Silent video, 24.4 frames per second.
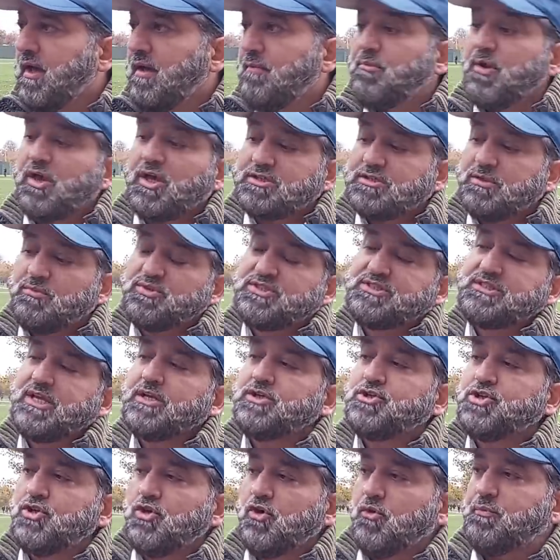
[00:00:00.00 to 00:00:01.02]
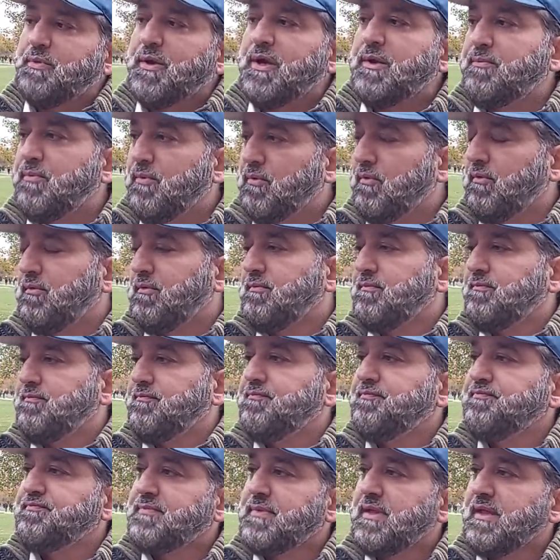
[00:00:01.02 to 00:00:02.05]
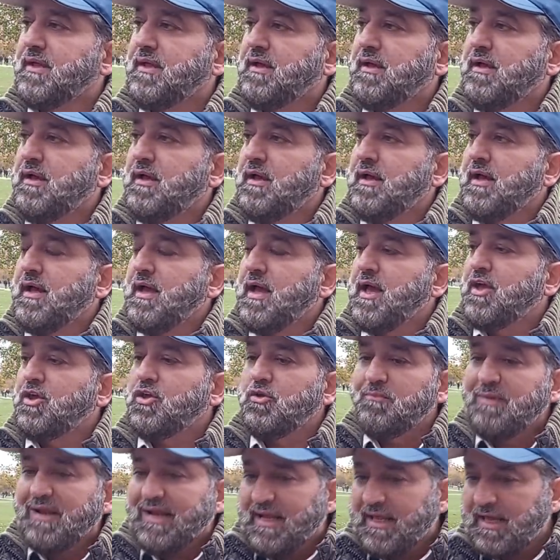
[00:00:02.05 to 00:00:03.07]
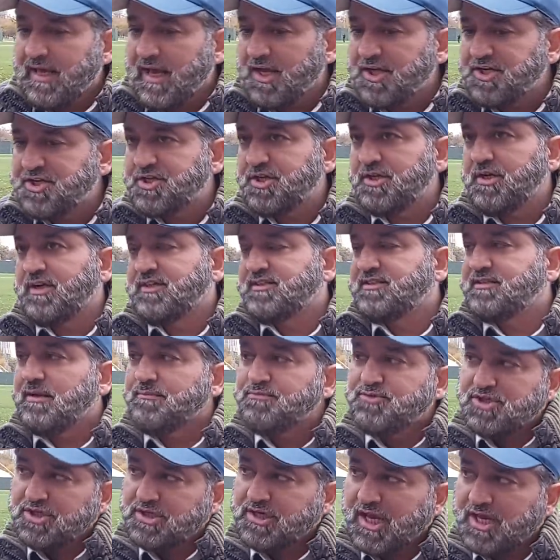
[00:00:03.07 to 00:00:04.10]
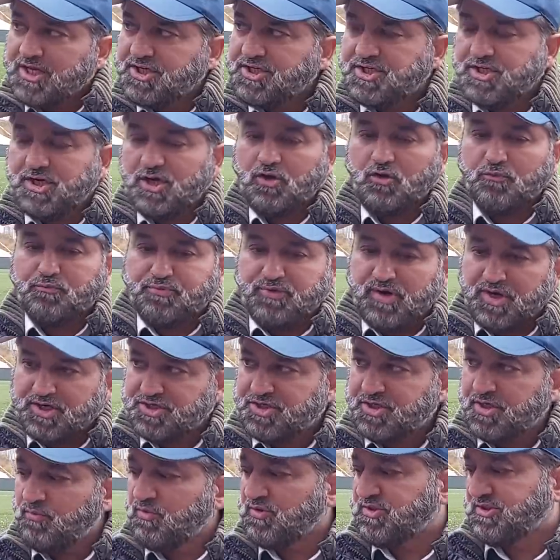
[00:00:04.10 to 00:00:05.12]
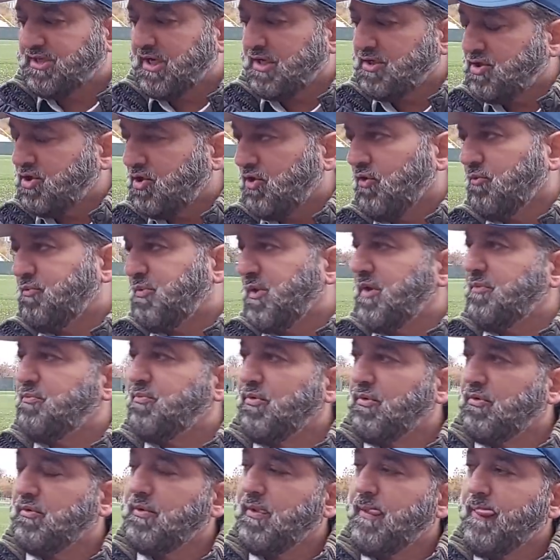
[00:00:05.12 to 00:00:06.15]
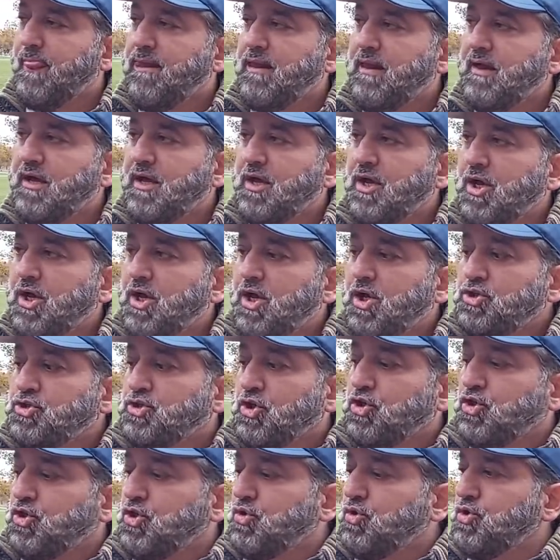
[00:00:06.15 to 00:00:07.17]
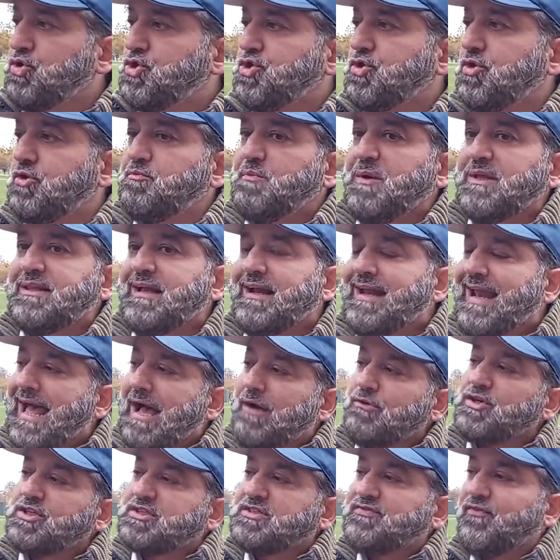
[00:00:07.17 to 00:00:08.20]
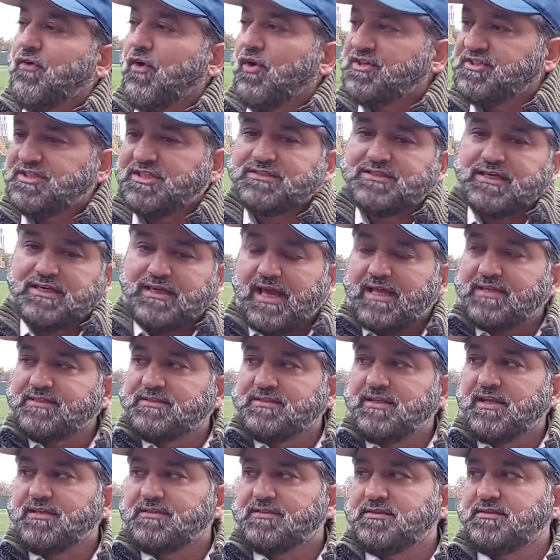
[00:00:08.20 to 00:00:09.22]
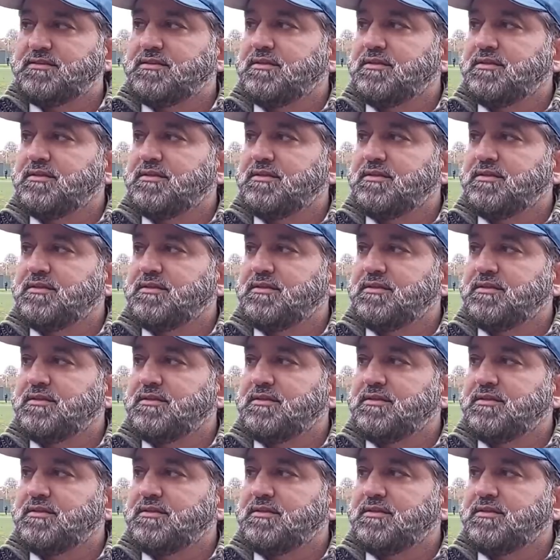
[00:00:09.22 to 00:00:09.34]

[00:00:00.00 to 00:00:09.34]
Because it was done to your people. Humiliation and subjugation and oppression was done to your people. So you should be the loudest voices against this.